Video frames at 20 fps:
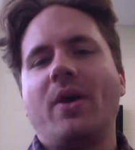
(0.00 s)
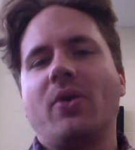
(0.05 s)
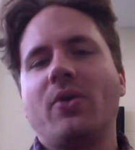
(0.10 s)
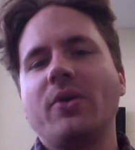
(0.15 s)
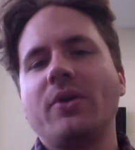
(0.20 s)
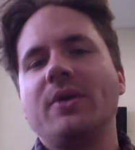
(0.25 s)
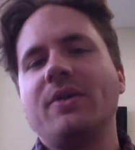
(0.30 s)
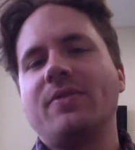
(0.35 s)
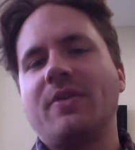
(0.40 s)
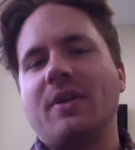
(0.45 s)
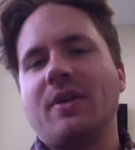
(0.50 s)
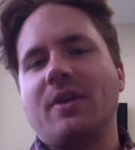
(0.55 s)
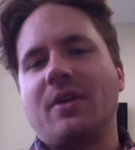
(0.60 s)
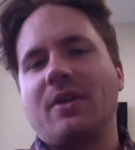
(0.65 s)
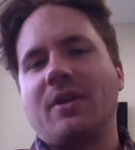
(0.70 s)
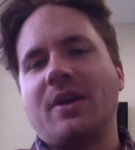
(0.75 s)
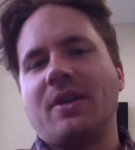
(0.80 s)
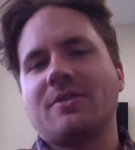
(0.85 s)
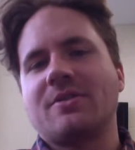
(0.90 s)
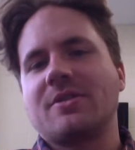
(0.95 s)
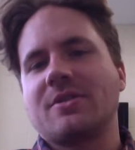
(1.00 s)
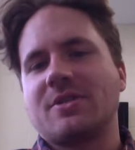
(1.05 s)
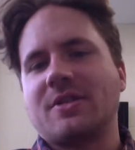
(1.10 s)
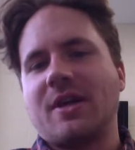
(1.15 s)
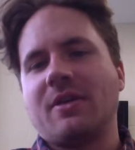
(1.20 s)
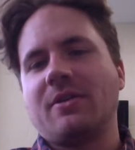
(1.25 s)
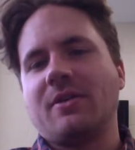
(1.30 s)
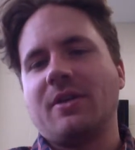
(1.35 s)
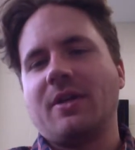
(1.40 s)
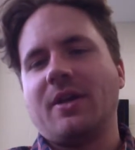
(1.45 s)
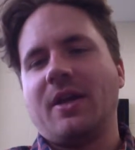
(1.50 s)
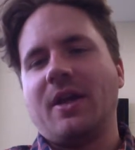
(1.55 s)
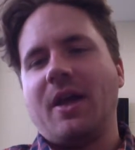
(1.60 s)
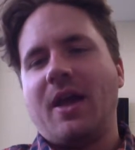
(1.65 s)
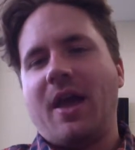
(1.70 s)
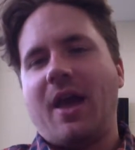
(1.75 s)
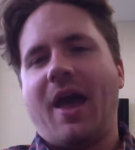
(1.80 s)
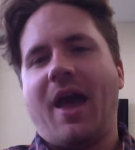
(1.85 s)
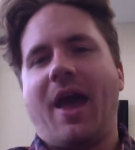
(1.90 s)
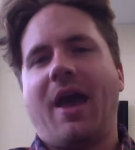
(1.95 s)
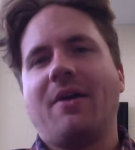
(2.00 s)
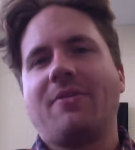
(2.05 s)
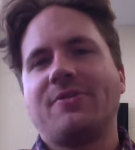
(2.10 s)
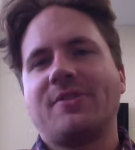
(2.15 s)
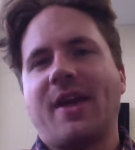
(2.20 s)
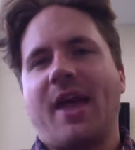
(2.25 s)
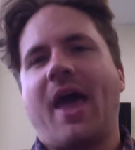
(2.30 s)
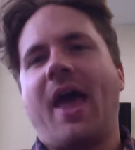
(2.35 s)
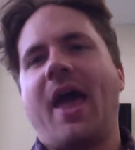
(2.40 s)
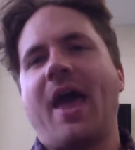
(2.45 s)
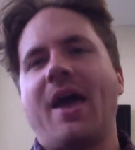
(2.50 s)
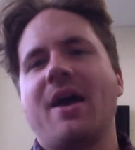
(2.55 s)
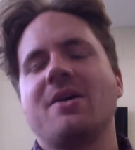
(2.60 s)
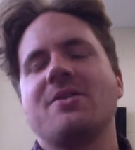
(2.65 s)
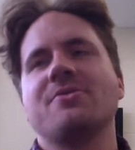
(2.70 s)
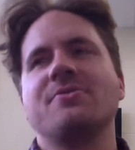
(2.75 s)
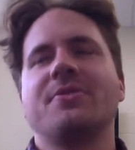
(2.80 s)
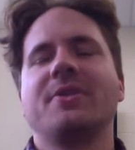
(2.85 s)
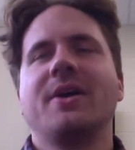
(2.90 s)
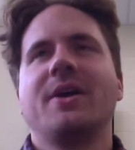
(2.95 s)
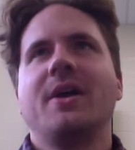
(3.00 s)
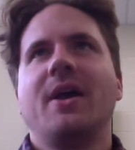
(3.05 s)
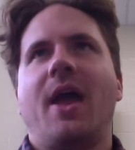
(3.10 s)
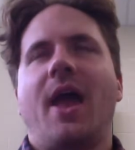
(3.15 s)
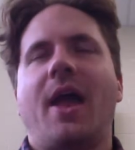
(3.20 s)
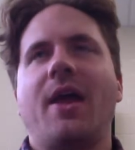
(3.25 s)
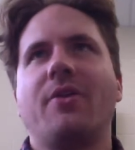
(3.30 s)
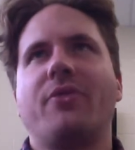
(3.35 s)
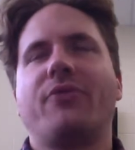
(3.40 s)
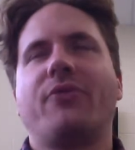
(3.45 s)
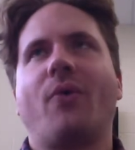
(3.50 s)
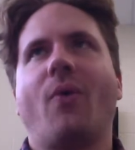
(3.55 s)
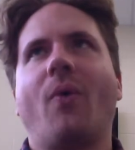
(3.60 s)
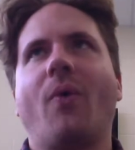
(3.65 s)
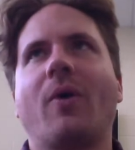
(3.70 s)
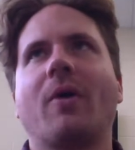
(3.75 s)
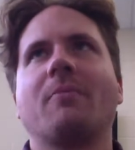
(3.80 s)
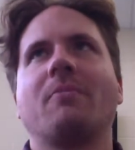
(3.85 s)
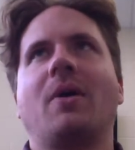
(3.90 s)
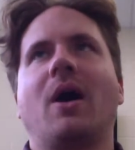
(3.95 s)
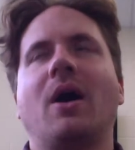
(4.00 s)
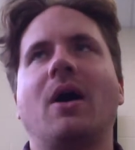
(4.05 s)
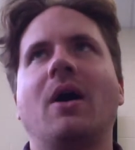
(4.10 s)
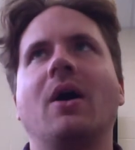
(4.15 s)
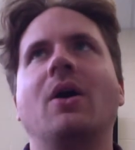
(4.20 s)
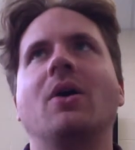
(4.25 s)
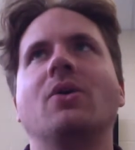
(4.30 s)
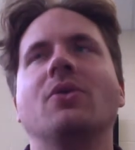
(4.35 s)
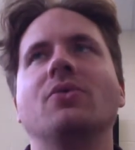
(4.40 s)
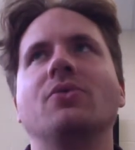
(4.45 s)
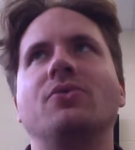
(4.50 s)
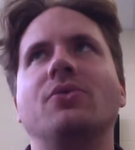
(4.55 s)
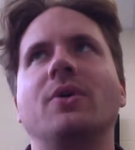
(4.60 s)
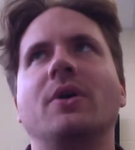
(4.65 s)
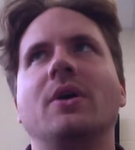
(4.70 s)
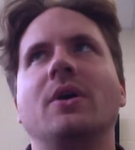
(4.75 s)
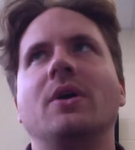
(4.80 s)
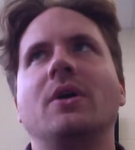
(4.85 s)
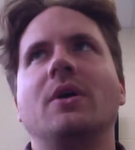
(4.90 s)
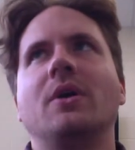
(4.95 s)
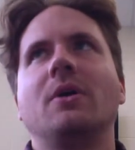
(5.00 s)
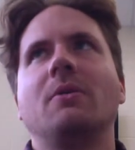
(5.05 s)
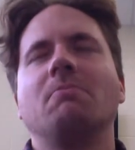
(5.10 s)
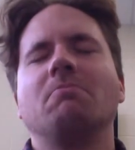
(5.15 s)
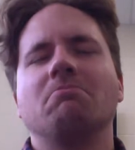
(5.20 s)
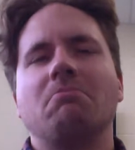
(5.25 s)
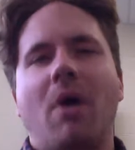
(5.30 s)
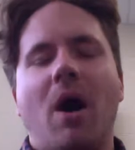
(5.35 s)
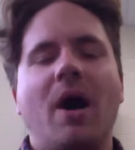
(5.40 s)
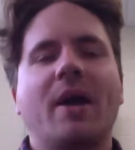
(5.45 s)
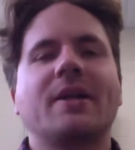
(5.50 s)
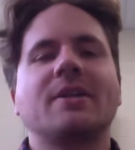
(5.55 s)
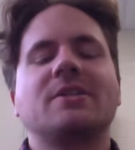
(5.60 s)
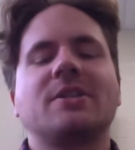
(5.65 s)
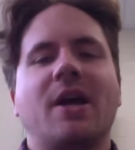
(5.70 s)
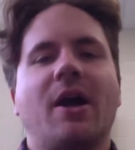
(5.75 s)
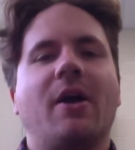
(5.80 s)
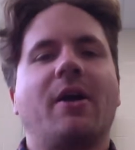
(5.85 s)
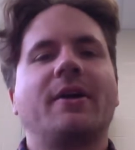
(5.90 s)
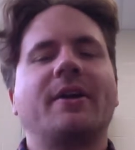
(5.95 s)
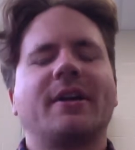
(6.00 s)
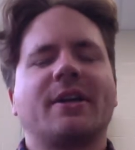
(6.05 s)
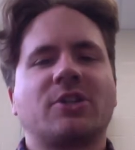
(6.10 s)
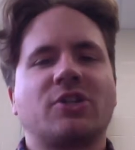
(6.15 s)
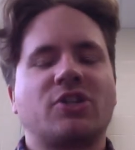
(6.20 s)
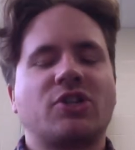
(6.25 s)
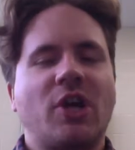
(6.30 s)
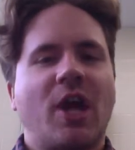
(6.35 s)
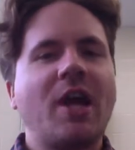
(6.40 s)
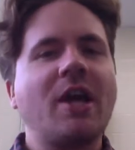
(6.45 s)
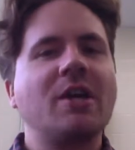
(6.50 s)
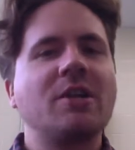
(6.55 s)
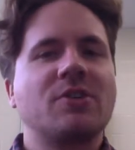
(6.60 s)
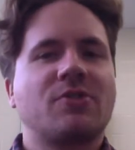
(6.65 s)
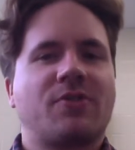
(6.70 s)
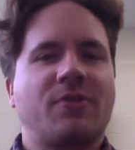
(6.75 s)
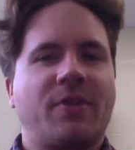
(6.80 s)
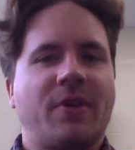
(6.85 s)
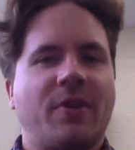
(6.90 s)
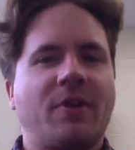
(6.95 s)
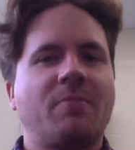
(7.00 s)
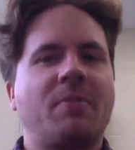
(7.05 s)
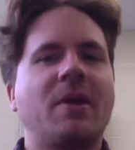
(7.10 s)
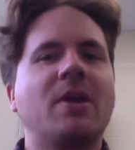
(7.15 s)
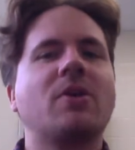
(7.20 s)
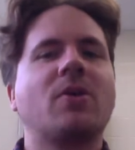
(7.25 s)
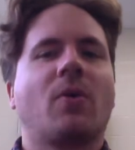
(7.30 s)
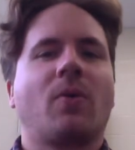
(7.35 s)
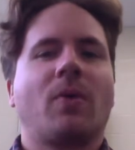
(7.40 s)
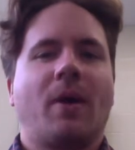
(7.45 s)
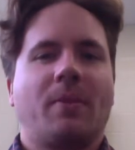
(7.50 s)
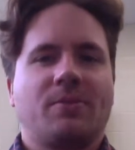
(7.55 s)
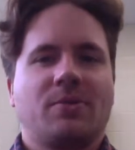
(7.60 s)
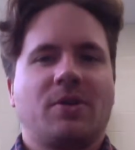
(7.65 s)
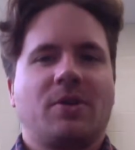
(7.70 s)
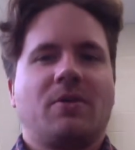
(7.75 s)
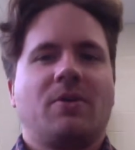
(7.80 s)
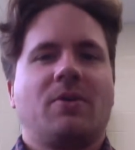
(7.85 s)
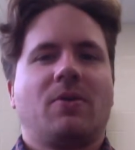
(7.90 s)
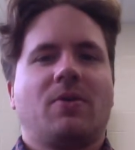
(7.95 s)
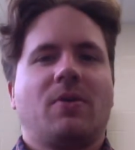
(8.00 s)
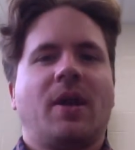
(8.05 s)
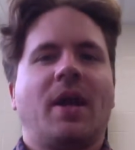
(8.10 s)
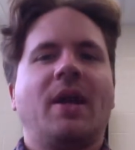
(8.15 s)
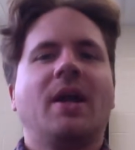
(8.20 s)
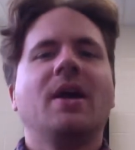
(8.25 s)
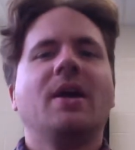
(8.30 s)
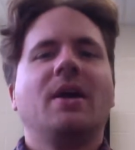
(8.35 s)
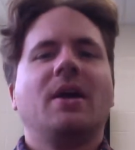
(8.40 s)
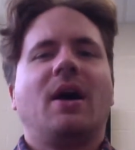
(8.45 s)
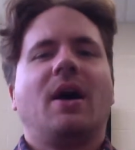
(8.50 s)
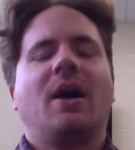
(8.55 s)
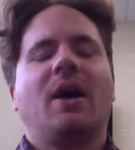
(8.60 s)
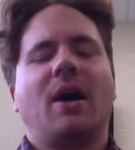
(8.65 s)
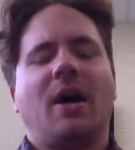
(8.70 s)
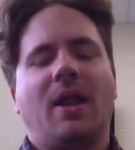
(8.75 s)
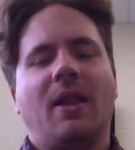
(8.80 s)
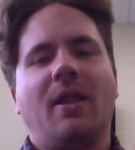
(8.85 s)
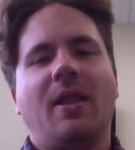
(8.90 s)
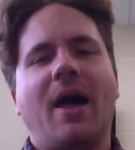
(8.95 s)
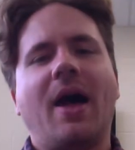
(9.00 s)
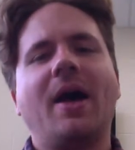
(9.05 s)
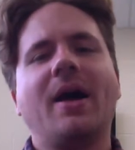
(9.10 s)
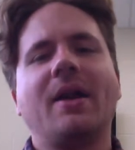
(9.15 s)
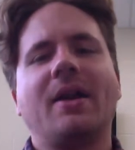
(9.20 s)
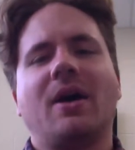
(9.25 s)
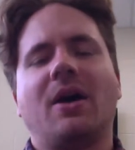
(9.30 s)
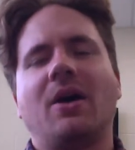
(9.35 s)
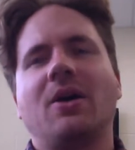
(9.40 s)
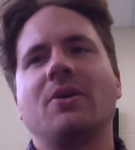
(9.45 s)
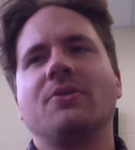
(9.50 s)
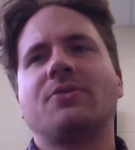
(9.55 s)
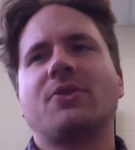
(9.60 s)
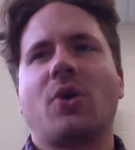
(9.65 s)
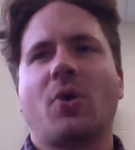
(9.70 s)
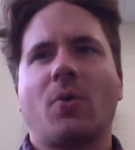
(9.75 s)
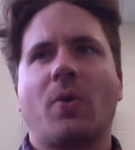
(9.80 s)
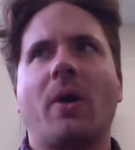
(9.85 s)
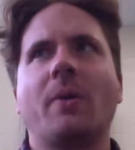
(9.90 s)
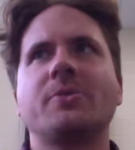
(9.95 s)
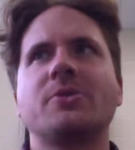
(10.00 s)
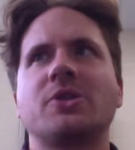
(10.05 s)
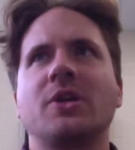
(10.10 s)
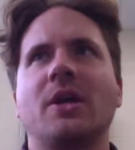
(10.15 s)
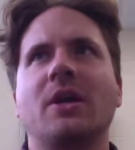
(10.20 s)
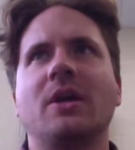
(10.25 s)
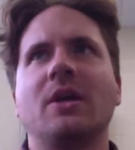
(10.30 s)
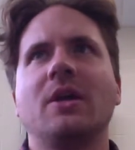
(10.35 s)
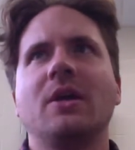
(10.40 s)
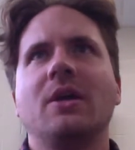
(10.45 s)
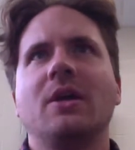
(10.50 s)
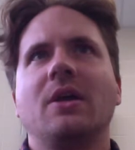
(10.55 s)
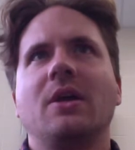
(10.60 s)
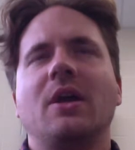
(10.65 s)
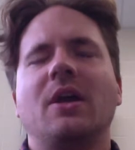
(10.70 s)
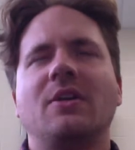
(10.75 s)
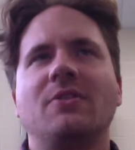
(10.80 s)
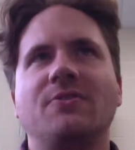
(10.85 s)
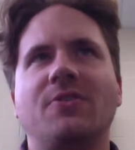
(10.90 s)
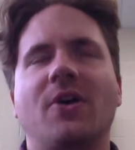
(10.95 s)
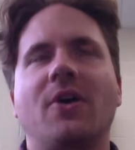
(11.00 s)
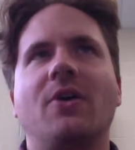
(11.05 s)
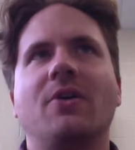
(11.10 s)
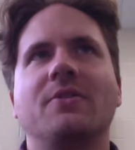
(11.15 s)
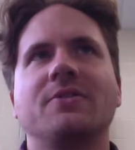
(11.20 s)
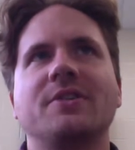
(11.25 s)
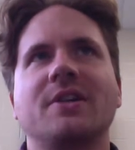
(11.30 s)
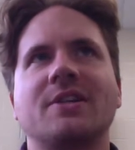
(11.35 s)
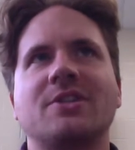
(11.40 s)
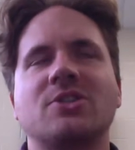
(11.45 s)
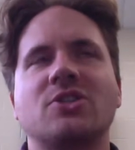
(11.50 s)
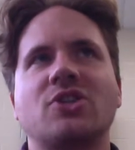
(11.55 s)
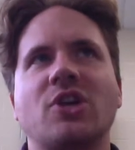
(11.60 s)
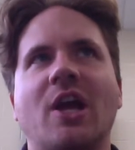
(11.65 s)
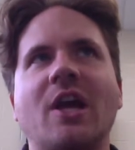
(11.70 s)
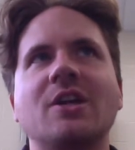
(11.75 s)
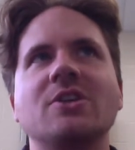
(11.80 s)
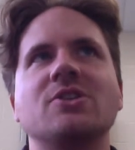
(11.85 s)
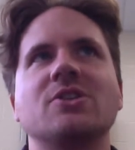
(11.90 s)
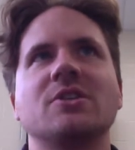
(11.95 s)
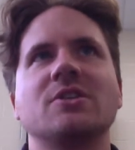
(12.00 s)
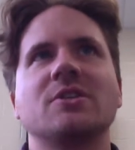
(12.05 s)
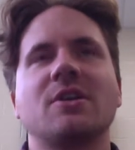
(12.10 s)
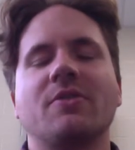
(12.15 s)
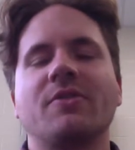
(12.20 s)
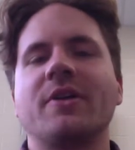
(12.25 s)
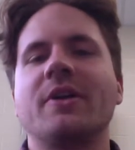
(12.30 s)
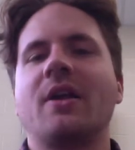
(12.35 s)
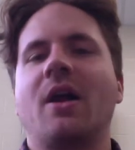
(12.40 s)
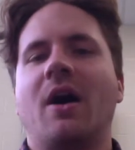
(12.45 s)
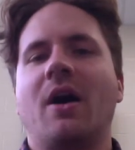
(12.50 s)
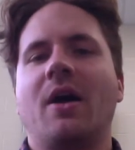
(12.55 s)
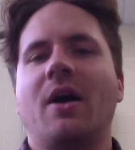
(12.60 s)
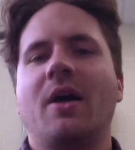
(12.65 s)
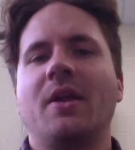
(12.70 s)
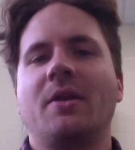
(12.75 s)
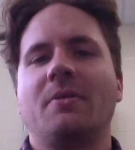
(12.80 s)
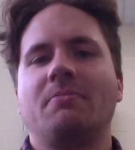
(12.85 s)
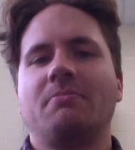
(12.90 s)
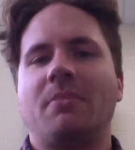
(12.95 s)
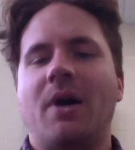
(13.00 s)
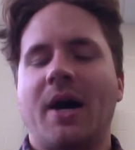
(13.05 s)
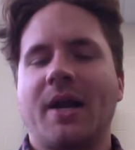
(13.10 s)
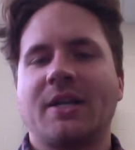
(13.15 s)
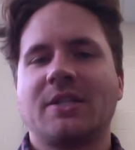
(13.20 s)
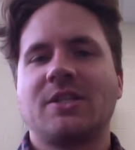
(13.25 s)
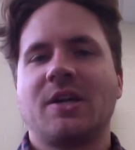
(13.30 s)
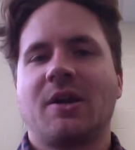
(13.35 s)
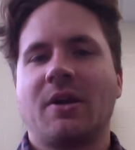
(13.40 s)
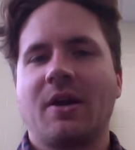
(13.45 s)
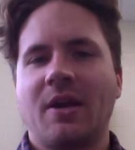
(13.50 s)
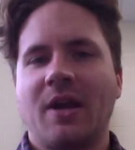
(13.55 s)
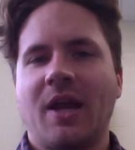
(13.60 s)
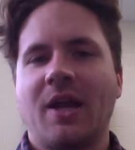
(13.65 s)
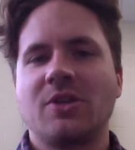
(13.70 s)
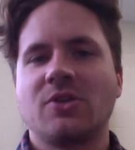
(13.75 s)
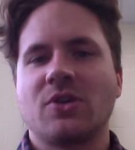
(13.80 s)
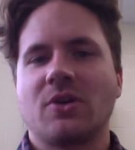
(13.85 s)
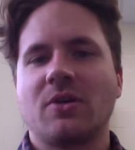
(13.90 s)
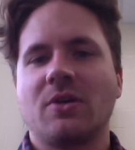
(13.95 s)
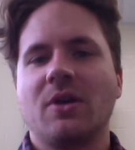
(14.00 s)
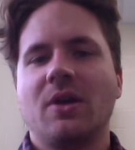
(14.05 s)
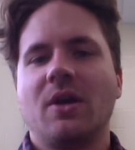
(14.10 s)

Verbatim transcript: don't even necessarily have to have a form of monetary exchange for there to be corruption, right? A lot of corruption involves exchanges of a non-monetary nature.